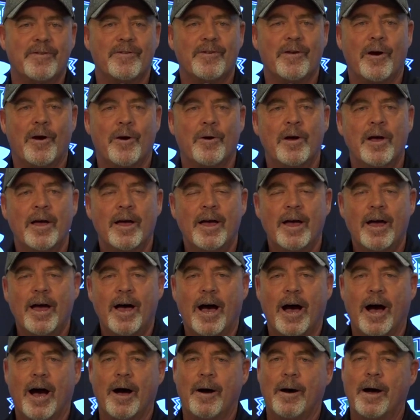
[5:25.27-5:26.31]
So
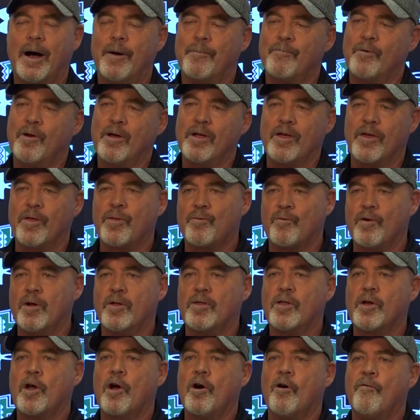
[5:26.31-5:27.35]
uh, I'm really
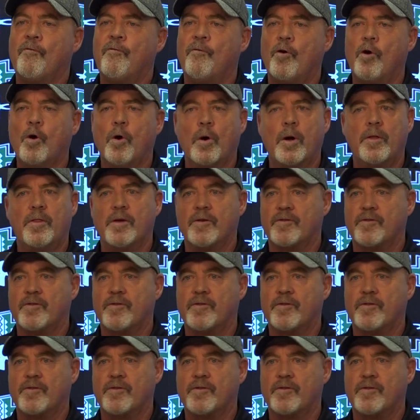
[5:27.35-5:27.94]
thrilled to go forward.